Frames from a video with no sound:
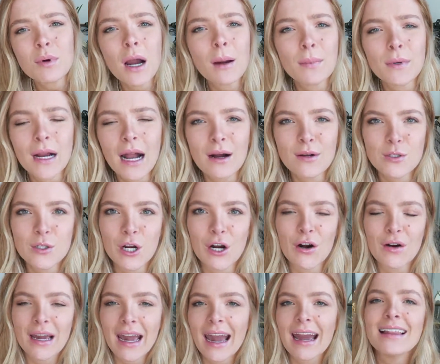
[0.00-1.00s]
a proper
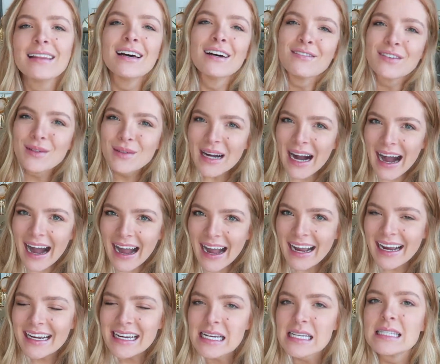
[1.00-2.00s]
outro, okay? I love you
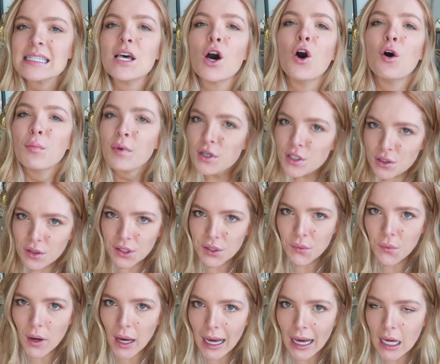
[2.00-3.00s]
guys. Hope you're
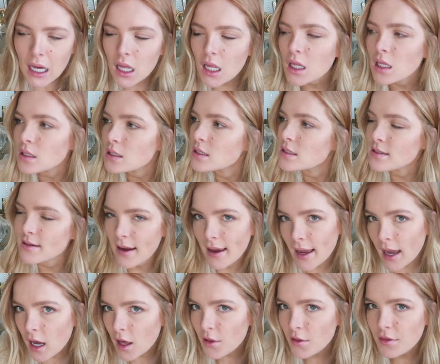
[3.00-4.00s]
doing well.
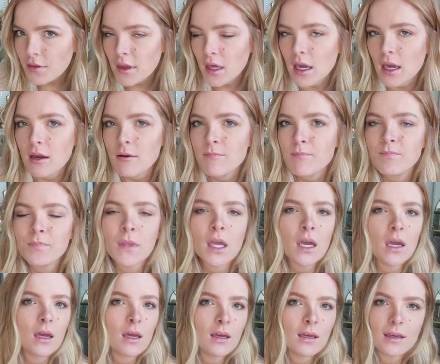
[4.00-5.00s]
Stay healthy
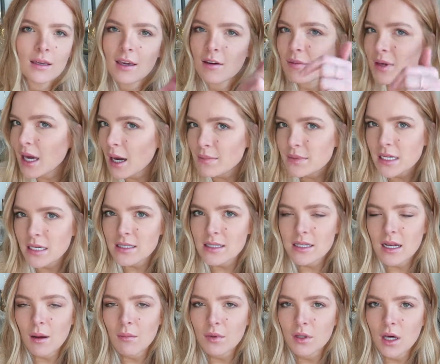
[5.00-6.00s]
Give me
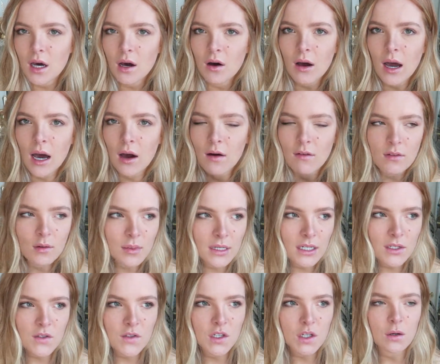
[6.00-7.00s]
updates down below how
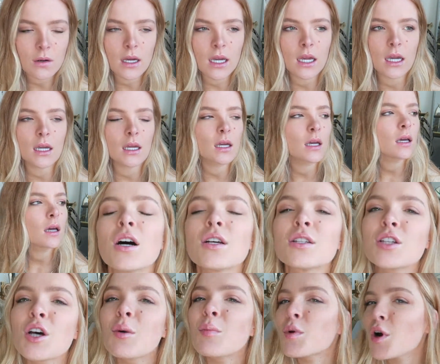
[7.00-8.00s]
everybody's doing.
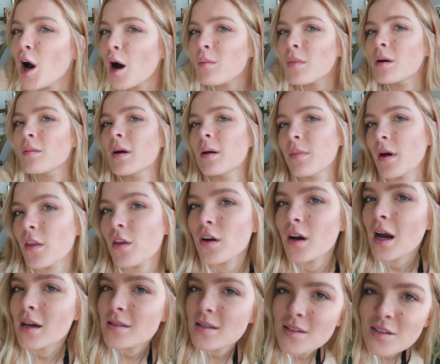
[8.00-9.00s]
Also, promo, my brother
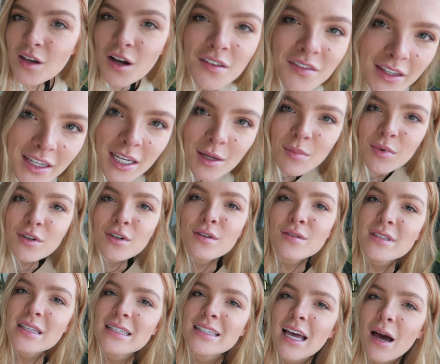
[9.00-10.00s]
has a song that he
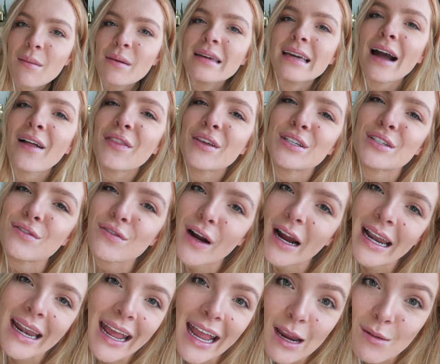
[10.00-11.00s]
produced that's coming out this
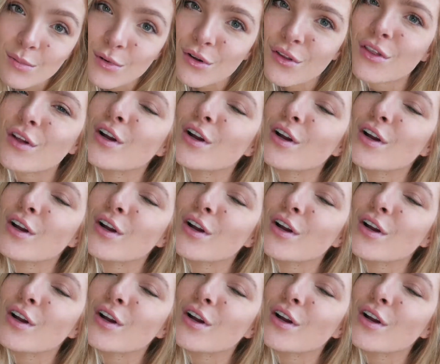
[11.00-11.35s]
Friday, April